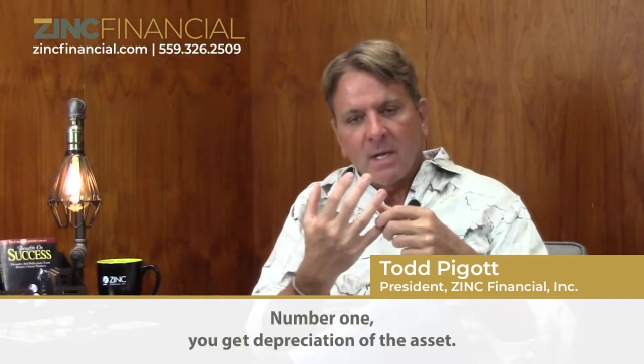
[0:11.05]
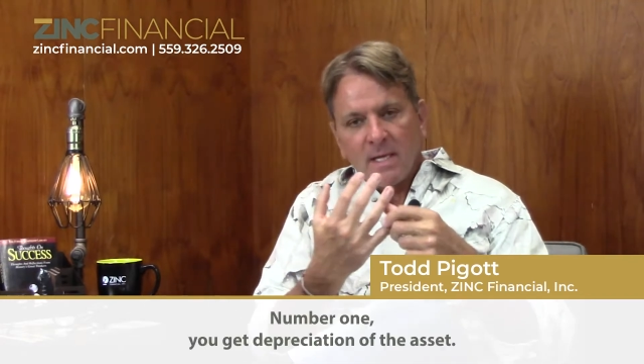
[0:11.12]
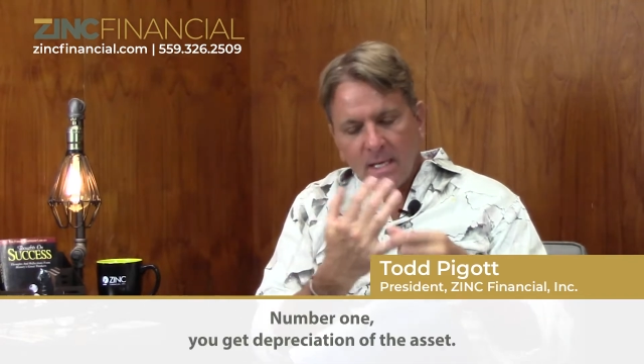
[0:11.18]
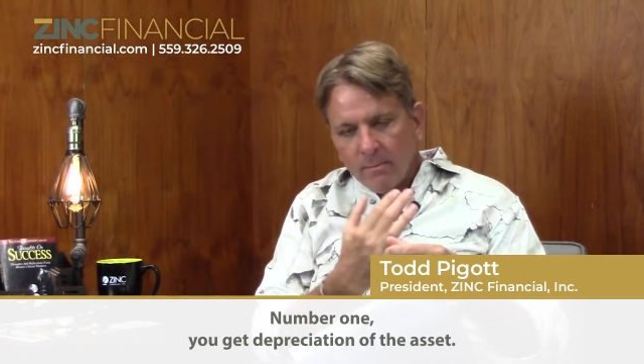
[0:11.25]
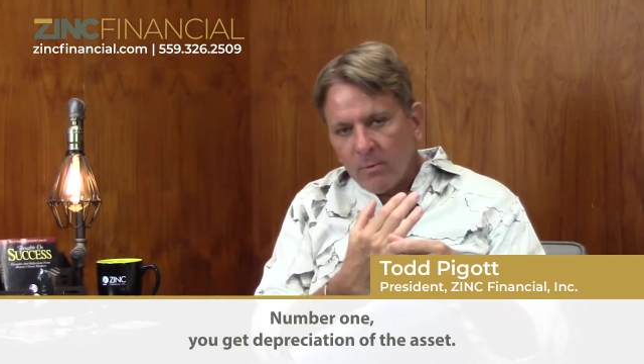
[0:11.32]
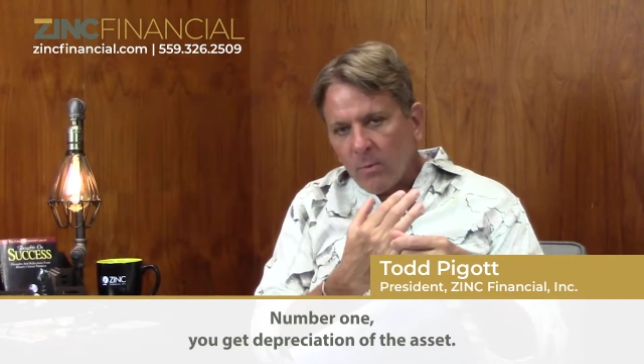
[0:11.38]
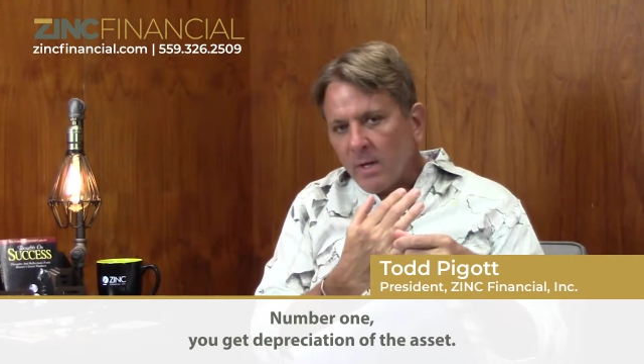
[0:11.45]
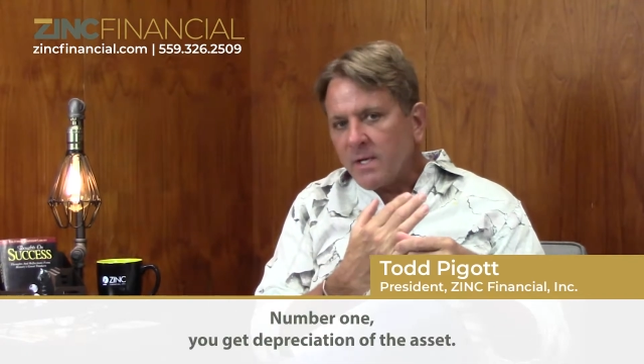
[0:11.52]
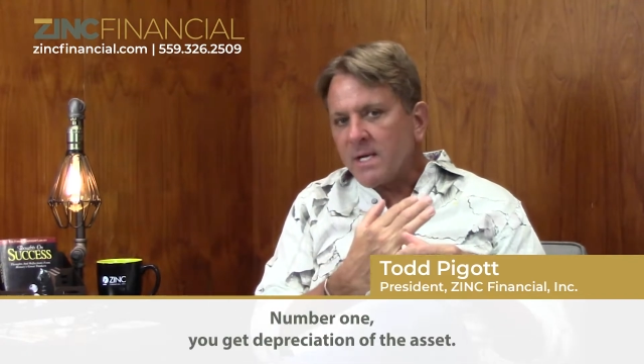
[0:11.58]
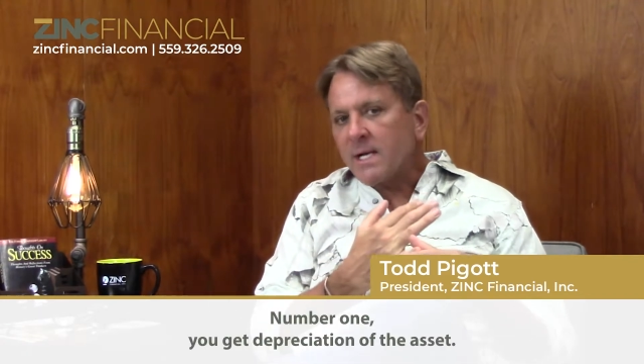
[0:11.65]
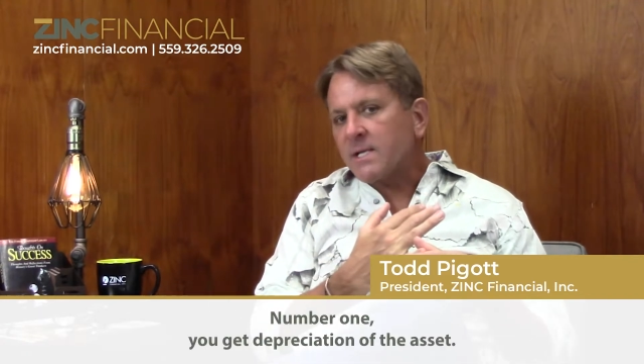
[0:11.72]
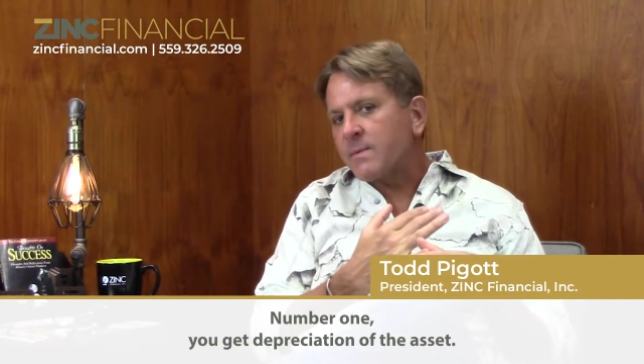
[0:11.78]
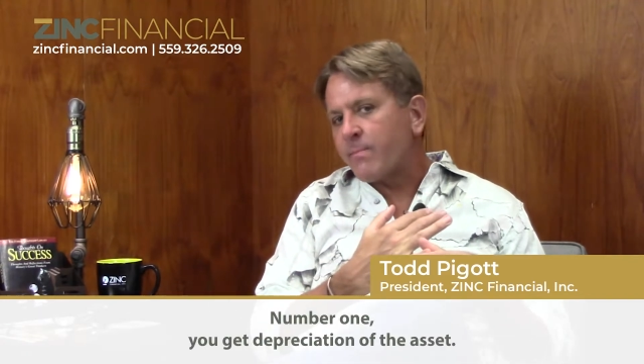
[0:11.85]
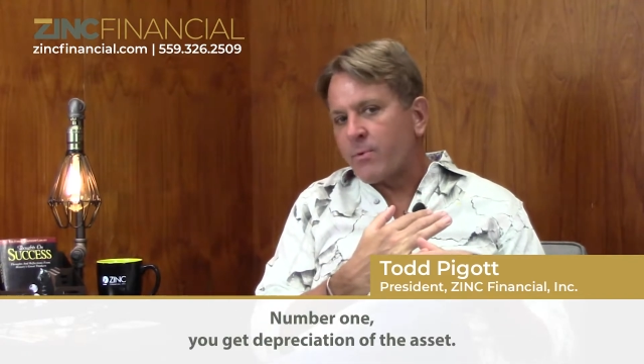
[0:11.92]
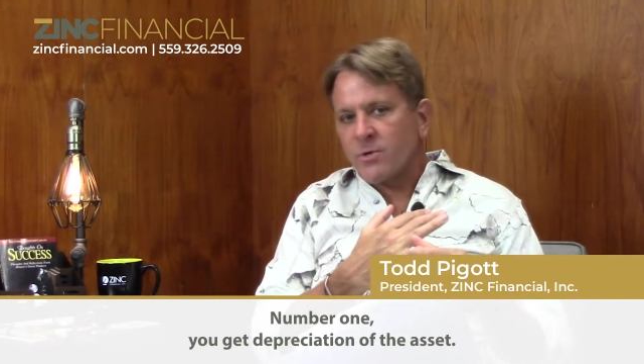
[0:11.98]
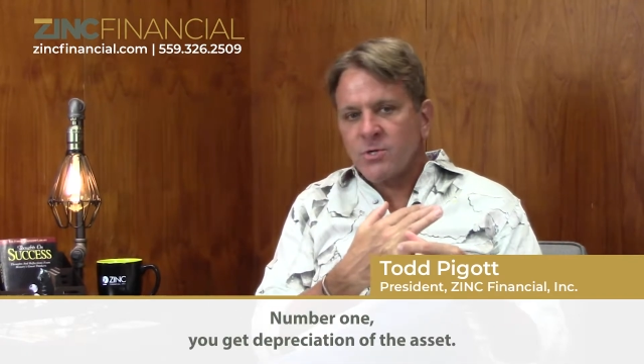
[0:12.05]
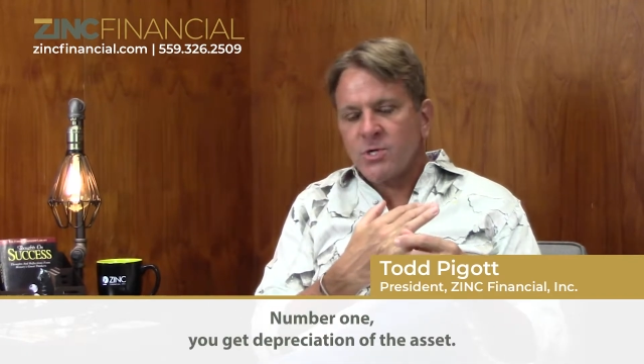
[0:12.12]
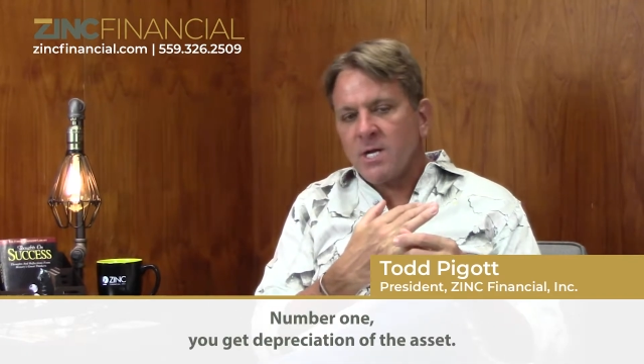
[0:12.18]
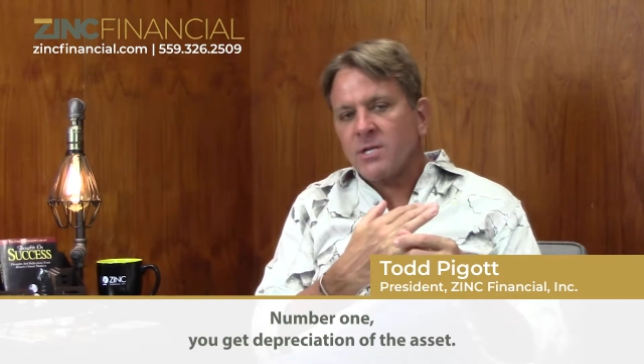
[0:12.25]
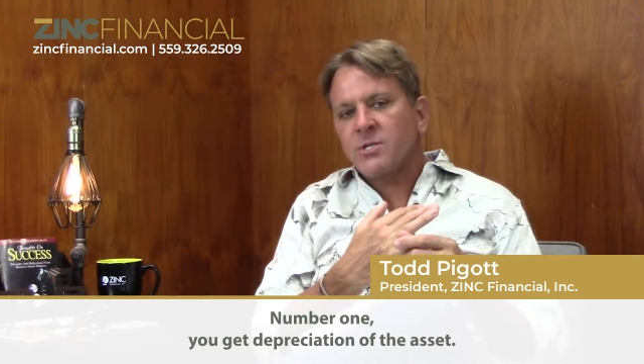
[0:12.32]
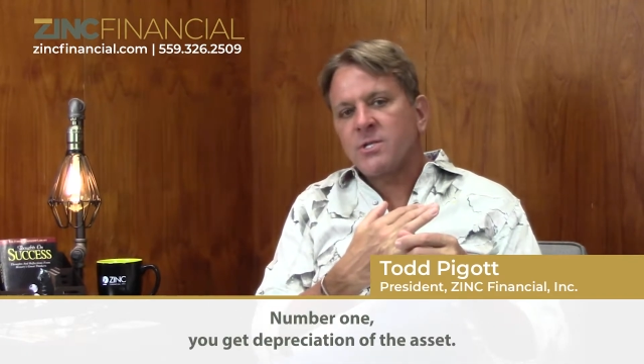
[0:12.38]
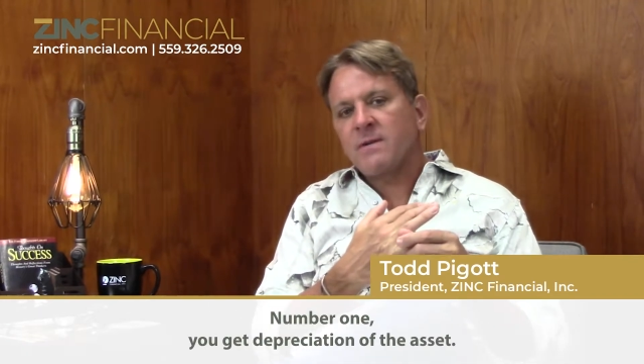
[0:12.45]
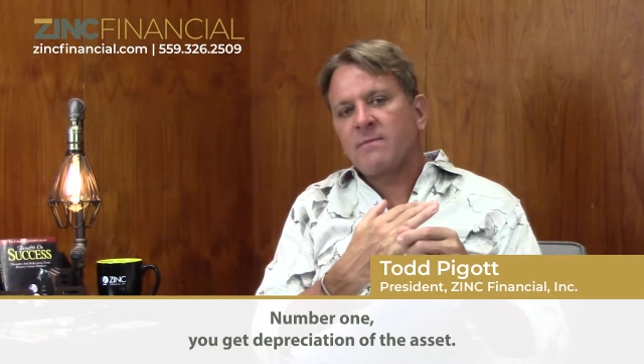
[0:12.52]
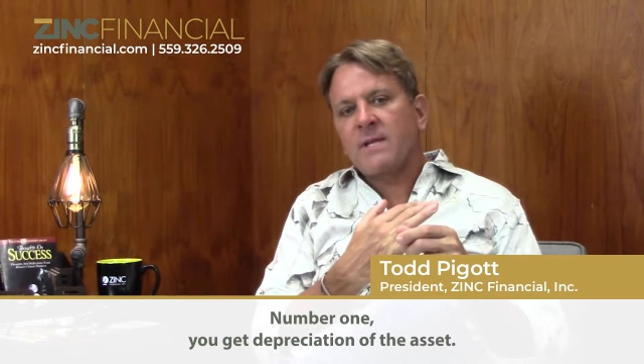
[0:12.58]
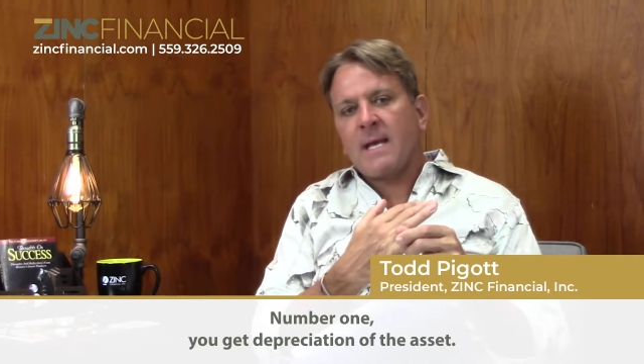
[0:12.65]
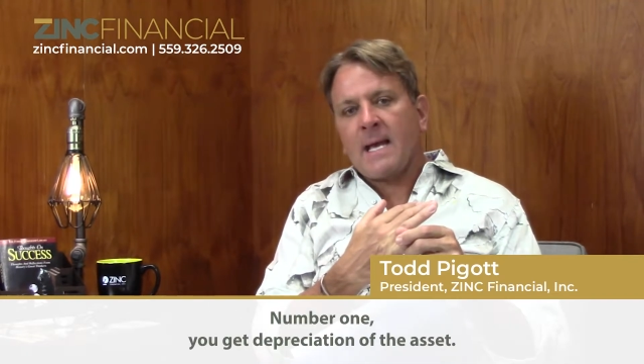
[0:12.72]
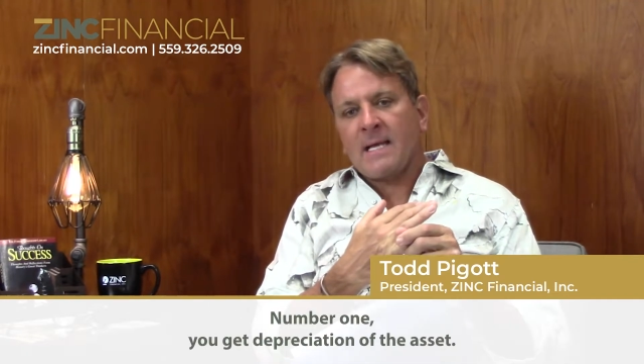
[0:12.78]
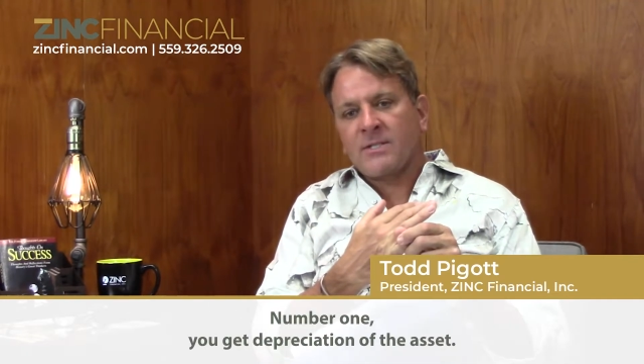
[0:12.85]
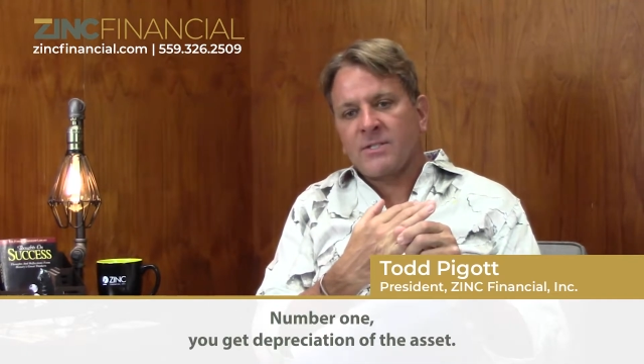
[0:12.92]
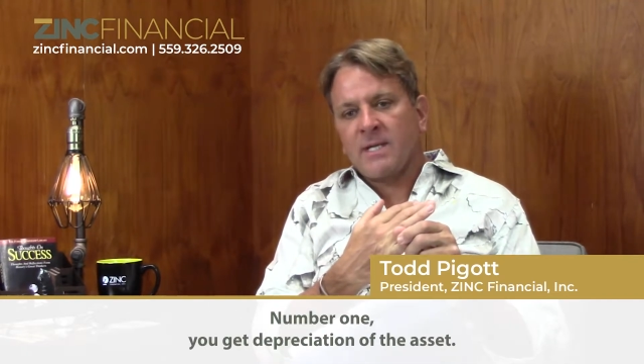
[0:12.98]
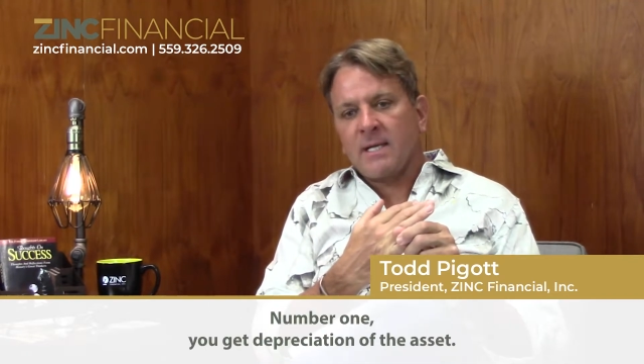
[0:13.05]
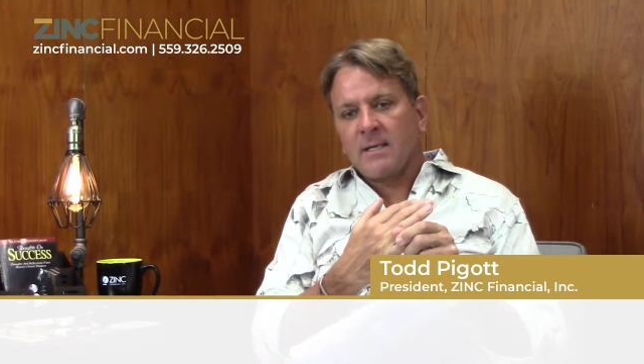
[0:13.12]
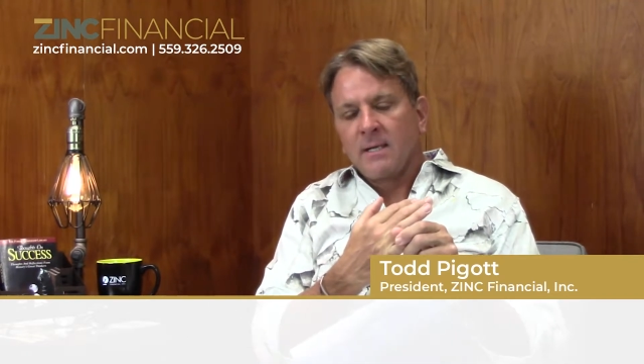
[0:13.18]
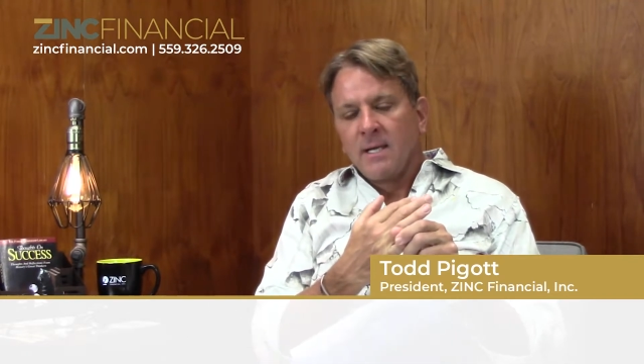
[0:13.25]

Number one, you get depreciation of the asset.